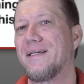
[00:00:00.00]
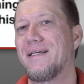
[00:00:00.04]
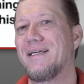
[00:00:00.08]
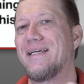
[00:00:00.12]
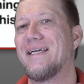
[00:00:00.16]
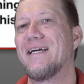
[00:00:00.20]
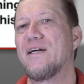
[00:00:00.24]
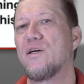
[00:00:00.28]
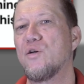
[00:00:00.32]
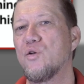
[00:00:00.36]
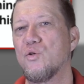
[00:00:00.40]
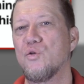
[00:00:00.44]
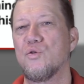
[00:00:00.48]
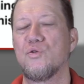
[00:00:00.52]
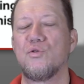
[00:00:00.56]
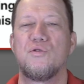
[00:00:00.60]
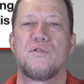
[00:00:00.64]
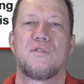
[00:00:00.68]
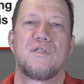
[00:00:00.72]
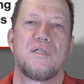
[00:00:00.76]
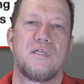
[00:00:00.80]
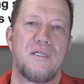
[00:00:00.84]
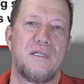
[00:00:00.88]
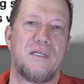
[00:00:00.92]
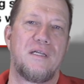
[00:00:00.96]

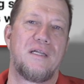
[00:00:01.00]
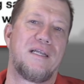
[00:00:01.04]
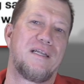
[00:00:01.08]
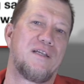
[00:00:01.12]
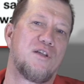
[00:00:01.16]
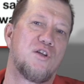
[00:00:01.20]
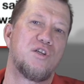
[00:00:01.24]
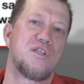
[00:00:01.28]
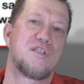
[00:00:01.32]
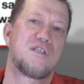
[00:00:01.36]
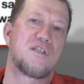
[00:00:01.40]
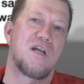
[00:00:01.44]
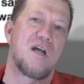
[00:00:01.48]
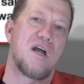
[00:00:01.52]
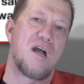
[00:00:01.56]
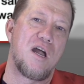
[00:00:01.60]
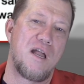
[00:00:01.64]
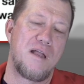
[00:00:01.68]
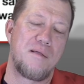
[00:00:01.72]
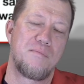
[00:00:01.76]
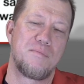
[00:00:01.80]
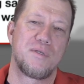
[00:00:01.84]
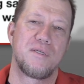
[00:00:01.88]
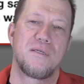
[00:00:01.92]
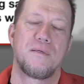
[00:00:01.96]
giggles and good
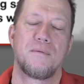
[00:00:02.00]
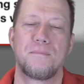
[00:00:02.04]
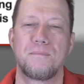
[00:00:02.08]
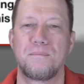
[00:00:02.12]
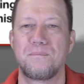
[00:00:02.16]
times,